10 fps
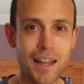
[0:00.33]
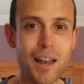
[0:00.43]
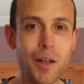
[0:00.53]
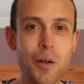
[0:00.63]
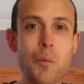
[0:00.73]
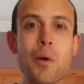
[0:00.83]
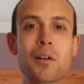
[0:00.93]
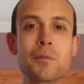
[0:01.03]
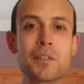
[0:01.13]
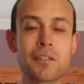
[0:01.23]
Hello and
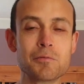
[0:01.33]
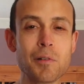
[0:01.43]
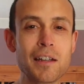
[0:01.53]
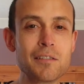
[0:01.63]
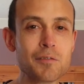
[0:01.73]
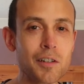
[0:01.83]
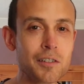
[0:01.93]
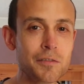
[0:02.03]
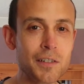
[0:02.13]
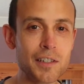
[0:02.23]
welcome to this Rayne
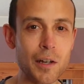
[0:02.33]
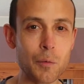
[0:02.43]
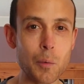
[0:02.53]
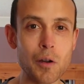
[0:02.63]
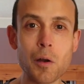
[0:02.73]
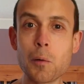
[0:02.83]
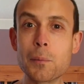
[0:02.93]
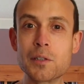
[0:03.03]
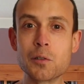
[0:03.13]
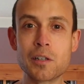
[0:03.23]
Runners video where I will
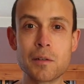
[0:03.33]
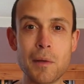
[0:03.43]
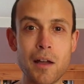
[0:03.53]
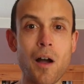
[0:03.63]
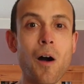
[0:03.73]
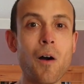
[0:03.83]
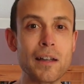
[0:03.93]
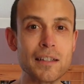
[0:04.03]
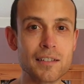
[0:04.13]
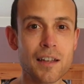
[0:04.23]
be talking about
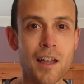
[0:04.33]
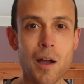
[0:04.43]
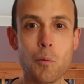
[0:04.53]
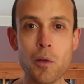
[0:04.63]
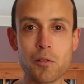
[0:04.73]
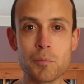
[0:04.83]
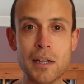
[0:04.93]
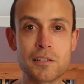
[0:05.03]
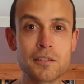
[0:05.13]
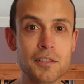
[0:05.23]
height and whether it
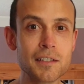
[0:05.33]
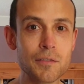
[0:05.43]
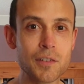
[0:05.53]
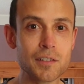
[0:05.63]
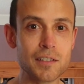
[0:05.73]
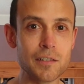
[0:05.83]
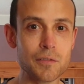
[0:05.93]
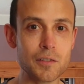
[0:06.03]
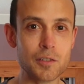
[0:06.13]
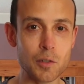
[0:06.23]
makes a significant
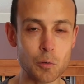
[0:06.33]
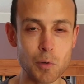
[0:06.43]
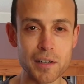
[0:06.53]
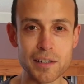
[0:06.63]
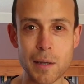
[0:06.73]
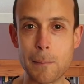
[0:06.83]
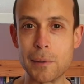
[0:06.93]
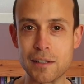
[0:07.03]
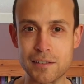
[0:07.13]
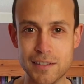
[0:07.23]
difference to your running
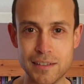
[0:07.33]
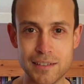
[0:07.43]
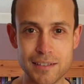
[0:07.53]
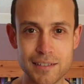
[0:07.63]
ability.